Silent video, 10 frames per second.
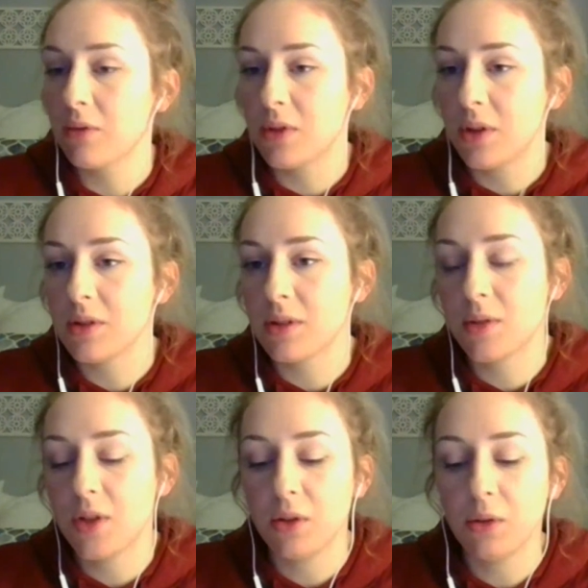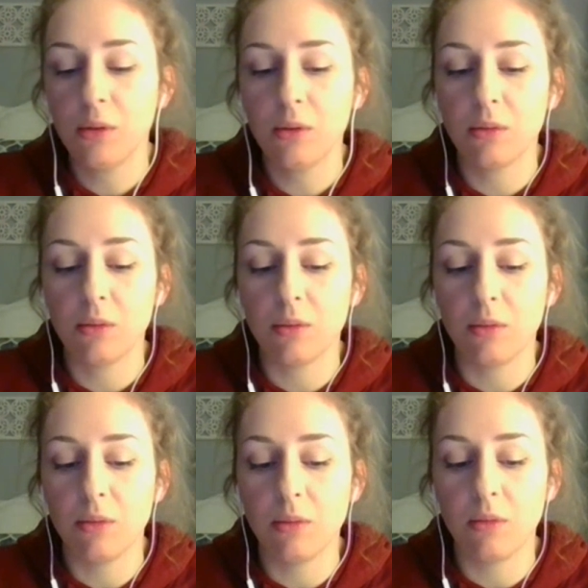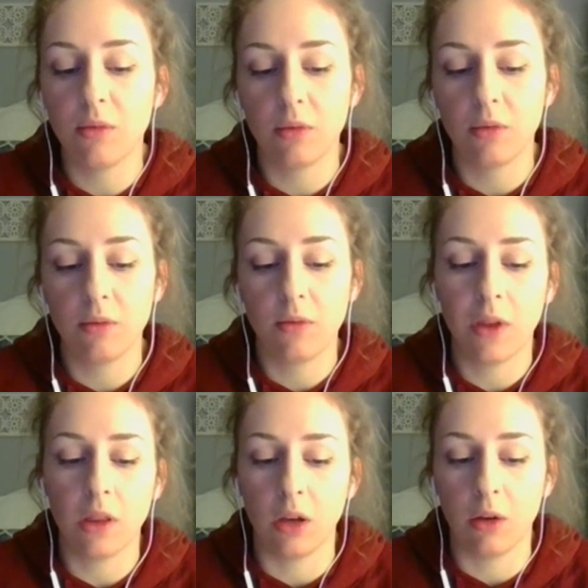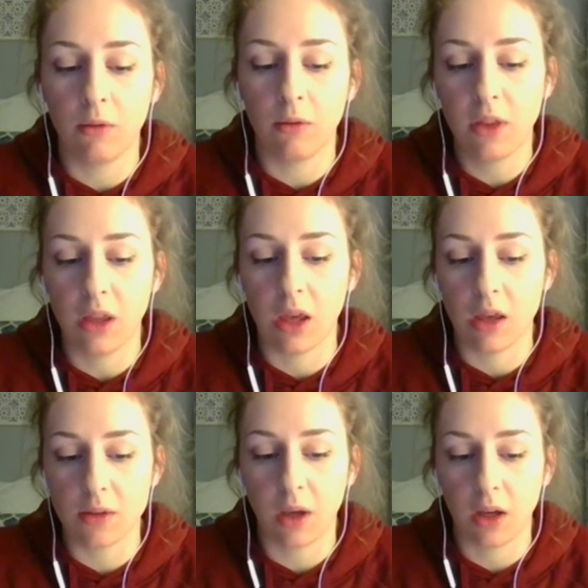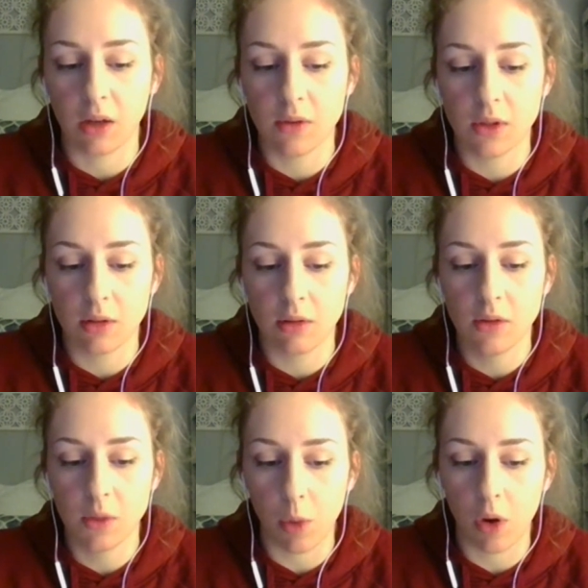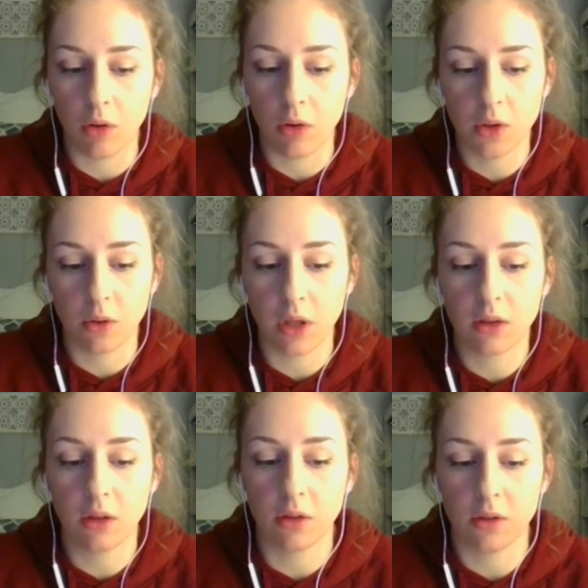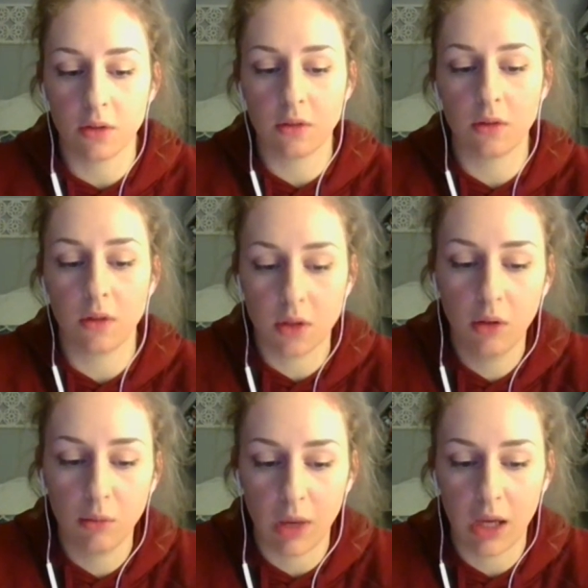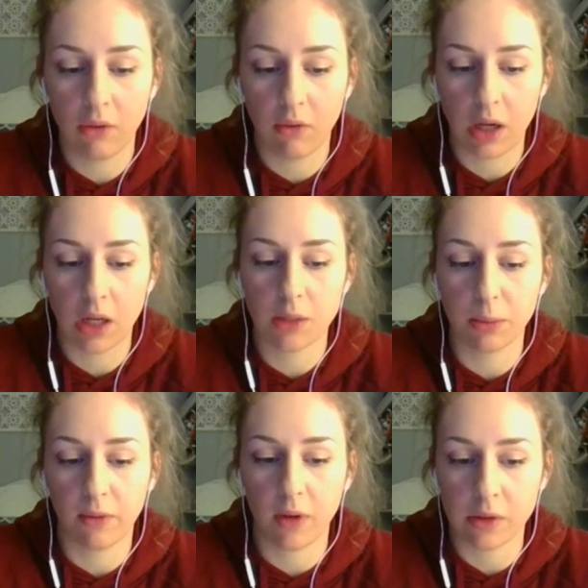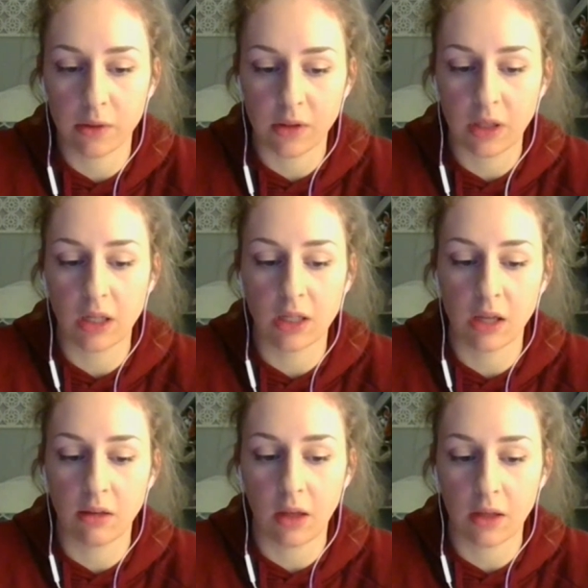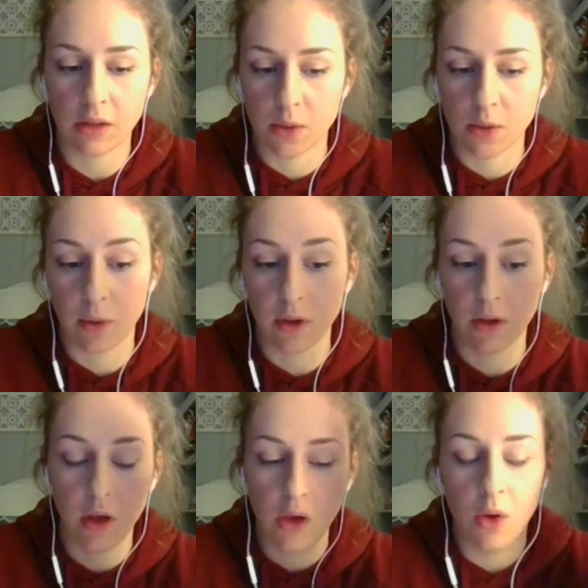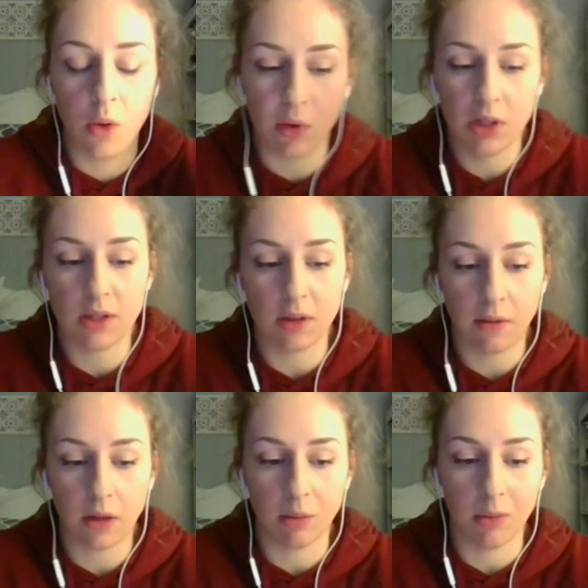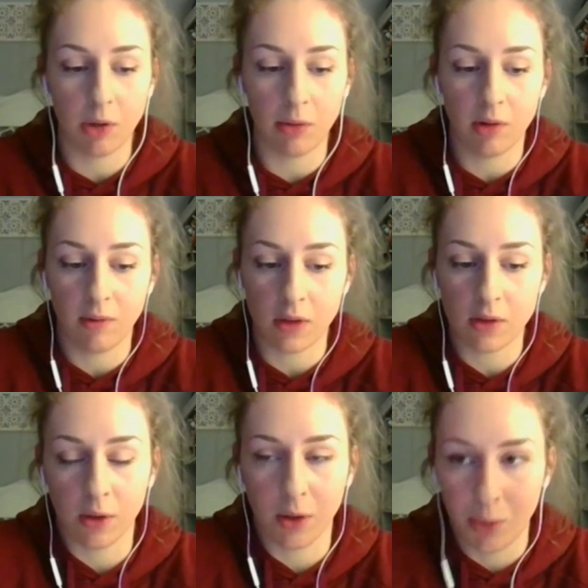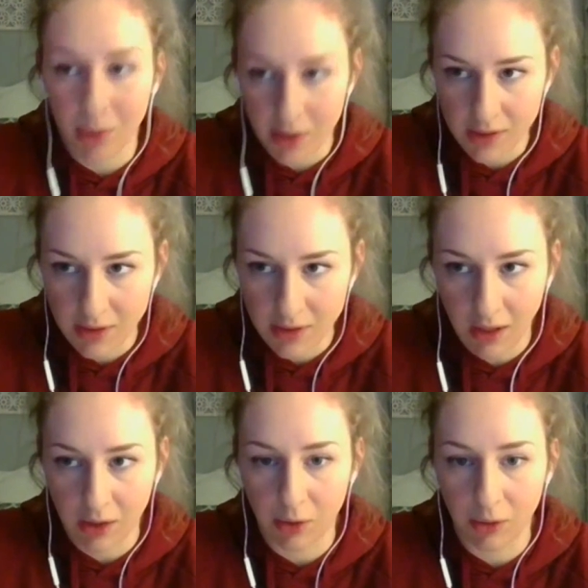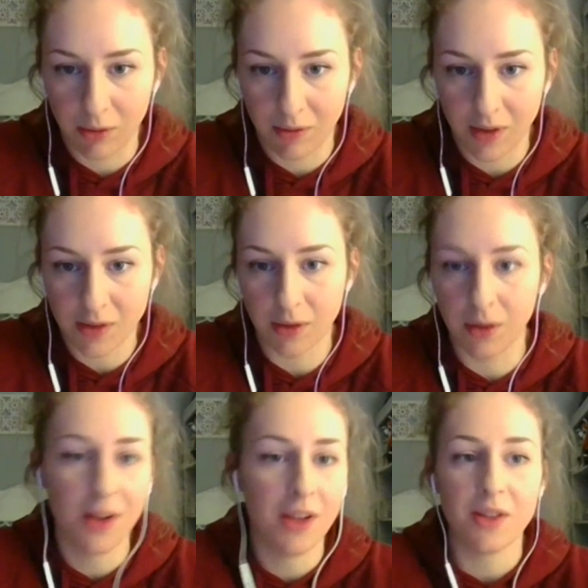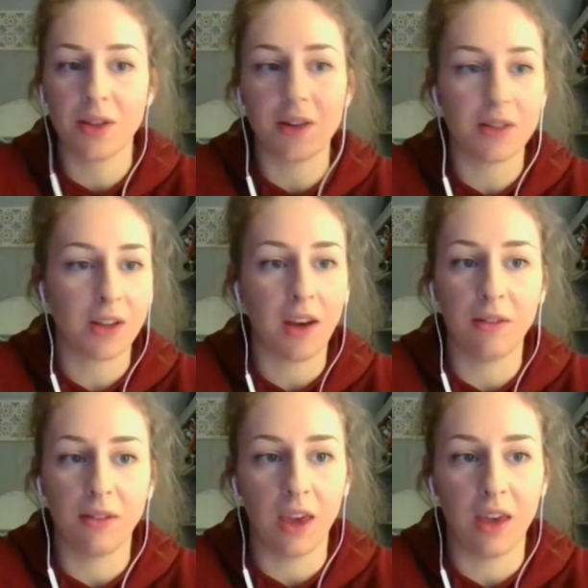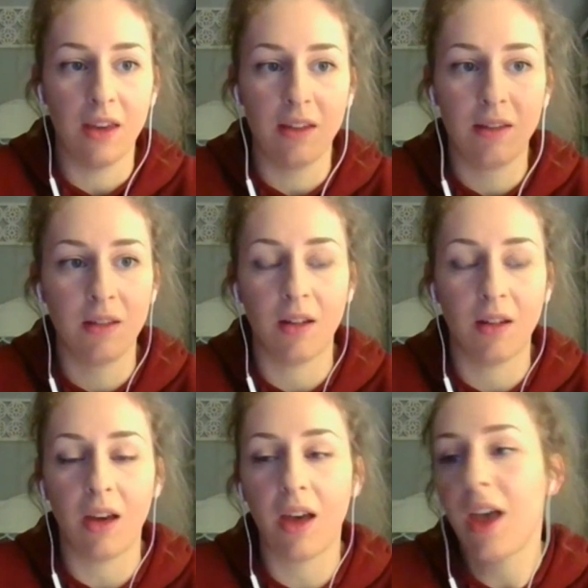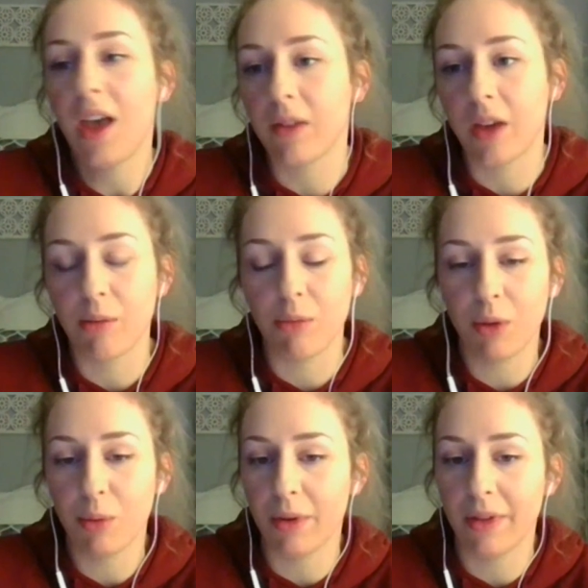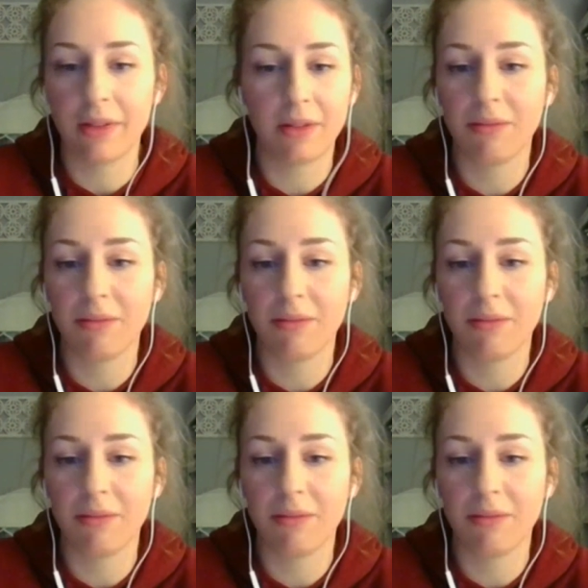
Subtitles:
There's two, Finley is kind of small. So, like, there's the two main finance professors that I take classes with. One is a fundamental investor and one is a technical investor. So I just kind of I haven't come up with,